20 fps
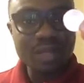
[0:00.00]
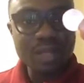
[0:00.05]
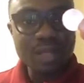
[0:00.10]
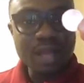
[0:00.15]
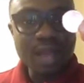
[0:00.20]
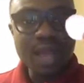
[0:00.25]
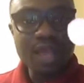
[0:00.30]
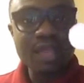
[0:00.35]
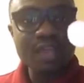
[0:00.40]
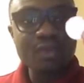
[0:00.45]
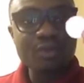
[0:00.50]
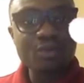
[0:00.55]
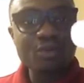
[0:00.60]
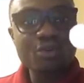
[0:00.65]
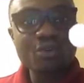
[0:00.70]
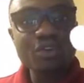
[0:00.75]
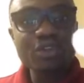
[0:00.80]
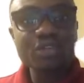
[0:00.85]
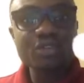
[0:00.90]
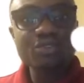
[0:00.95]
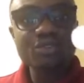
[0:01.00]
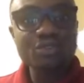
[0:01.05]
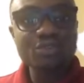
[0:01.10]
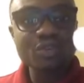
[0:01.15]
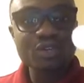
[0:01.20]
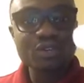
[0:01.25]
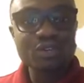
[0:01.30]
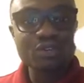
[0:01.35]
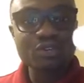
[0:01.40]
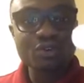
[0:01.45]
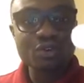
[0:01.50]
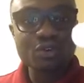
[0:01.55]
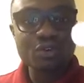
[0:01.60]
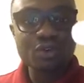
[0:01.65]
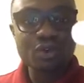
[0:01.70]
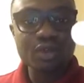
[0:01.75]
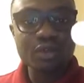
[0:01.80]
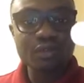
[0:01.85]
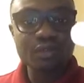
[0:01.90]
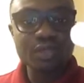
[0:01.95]
I can go into a
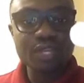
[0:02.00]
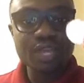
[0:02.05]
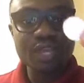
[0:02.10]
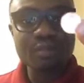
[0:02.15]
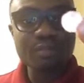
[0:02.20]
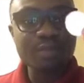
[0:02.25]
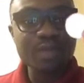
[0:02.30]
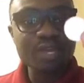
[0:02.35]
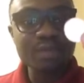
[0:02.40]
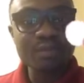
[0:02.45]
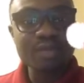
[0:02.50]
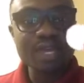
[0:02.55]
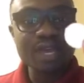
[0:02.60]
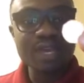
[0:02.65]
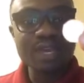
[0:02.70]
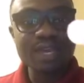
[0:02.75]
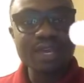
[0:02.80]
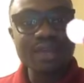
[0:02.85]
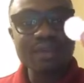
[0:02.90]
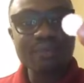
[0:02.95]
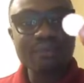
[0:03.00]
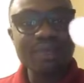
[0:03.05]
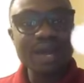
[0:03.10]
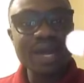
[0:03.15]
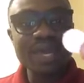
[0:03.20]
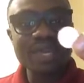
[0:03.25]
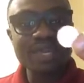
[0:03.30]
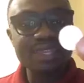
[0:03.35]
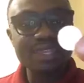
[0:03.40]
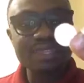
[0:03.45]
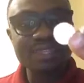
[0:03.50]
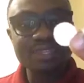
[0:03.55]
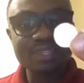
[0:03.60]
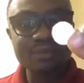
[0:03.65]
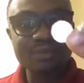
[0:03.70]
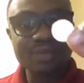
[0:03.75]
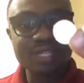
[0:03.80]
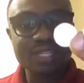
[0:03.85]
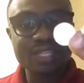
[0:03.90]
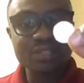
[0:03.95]
store and maybe I can't buy
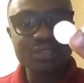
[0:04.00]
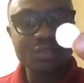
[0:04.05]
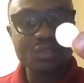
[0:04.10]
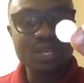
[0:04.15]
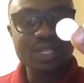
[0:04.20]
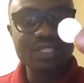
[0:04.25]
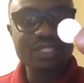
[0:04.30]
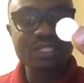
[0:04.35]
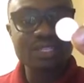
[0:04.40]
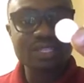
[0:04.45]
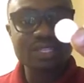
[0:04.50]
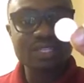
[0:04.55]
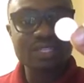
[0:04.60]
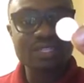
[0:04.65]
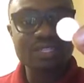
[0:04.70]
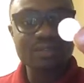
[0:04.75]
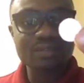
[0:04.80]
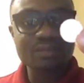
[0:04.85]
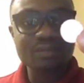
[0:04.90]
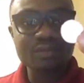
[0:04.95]
anything with this 1 cent.